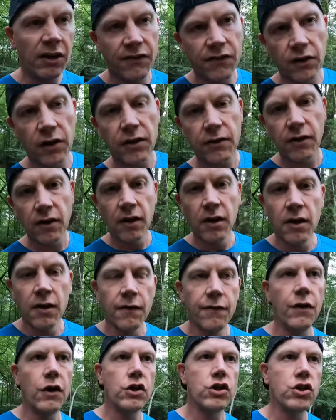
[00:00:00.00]
I think
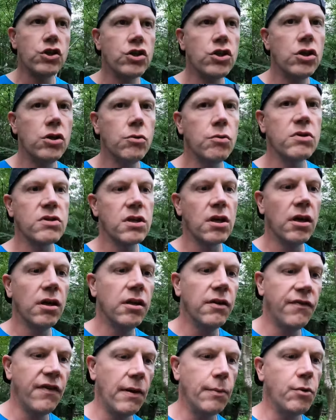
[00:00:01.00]
version 2 was,
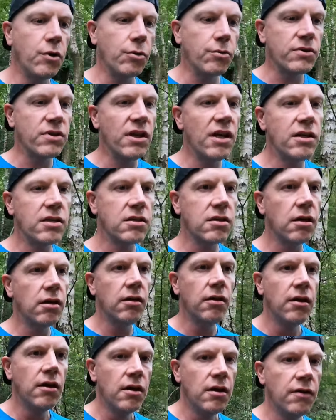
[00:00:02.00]
the fabric was less
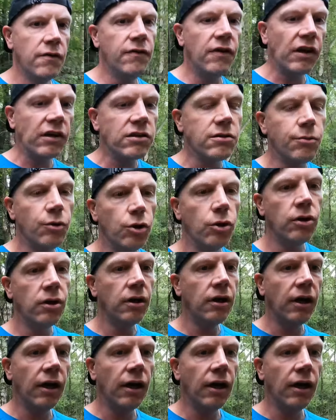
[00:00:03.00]
flexible.